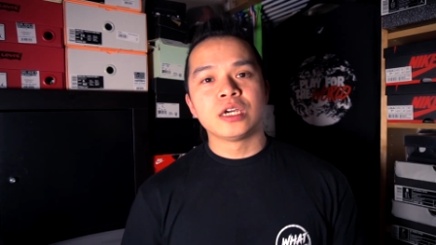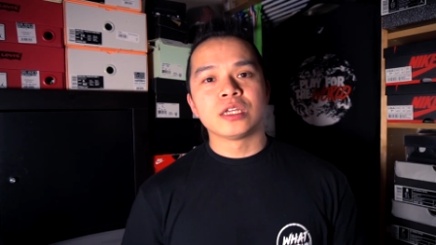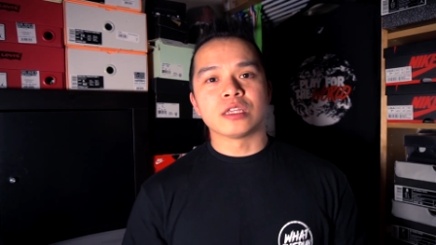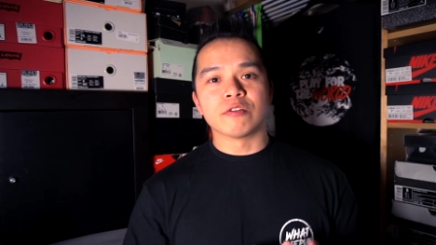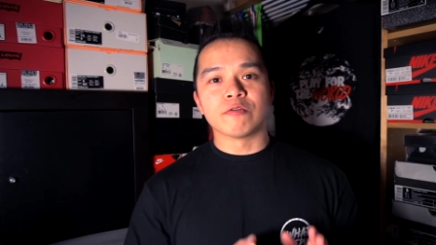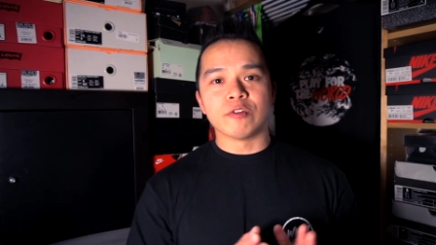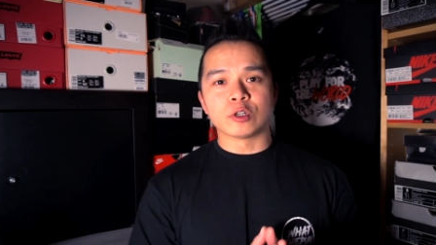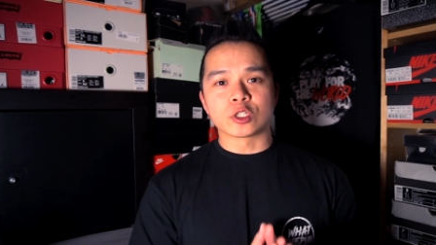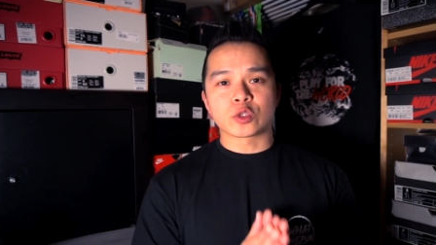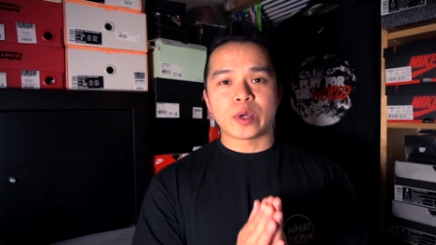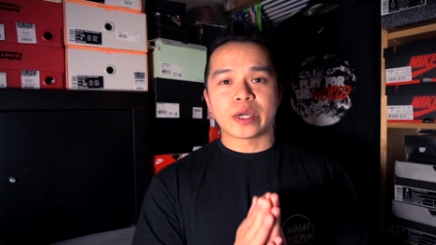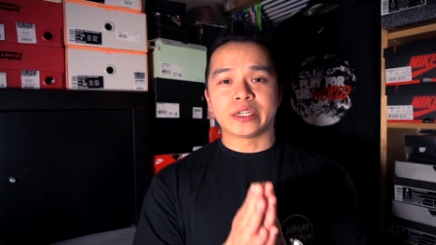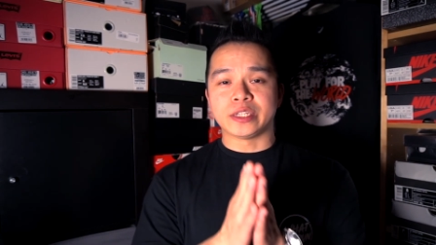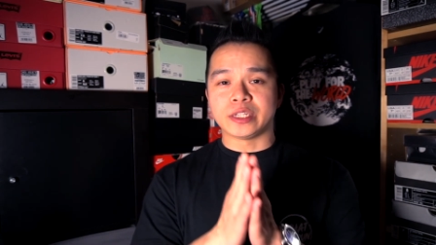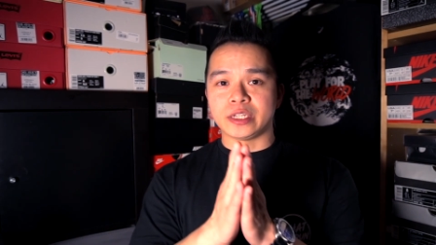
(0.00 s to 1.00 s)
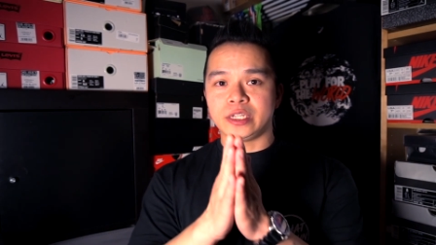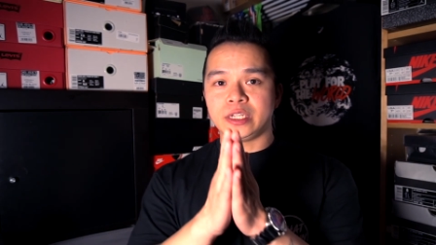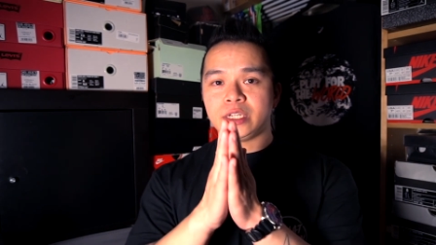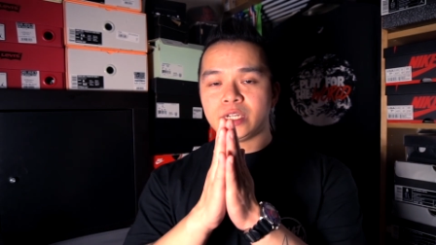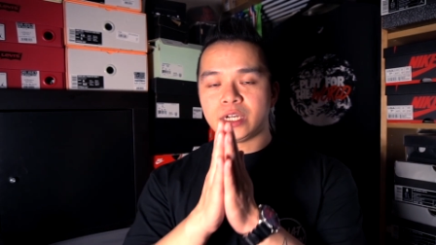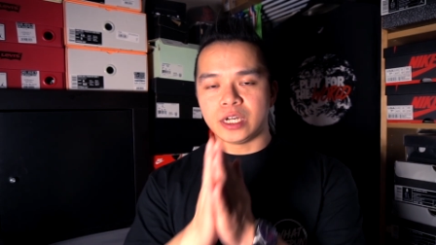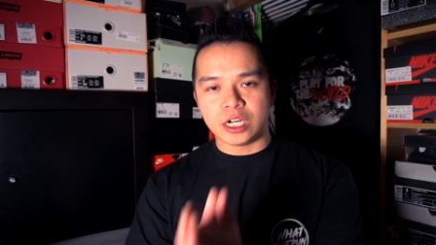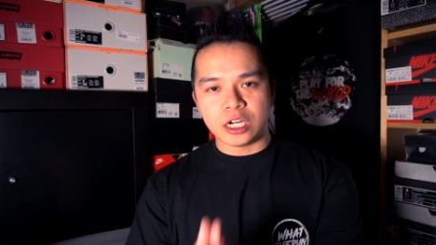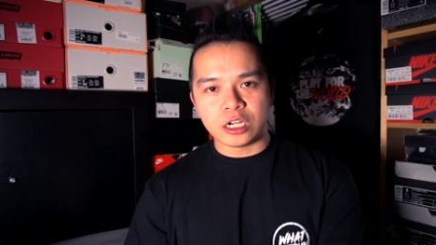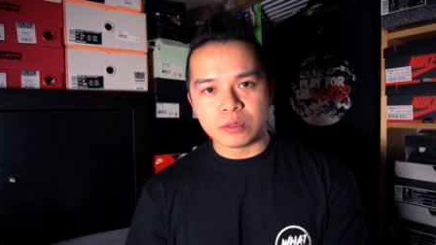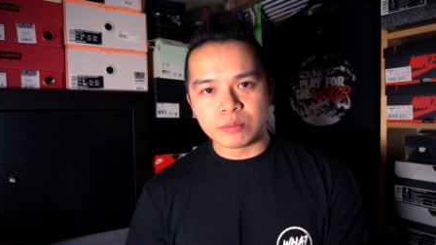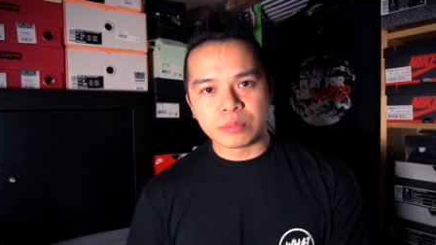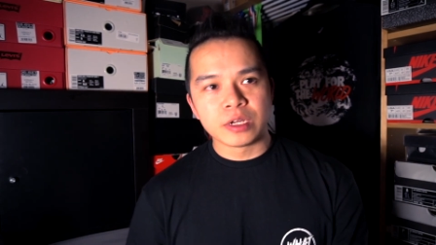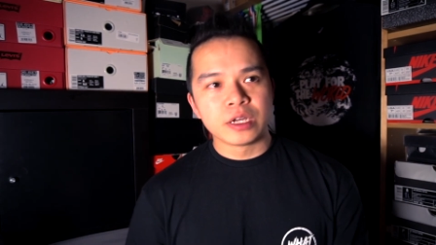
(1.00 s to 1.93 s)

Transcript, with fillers: the Volkswagen E Up,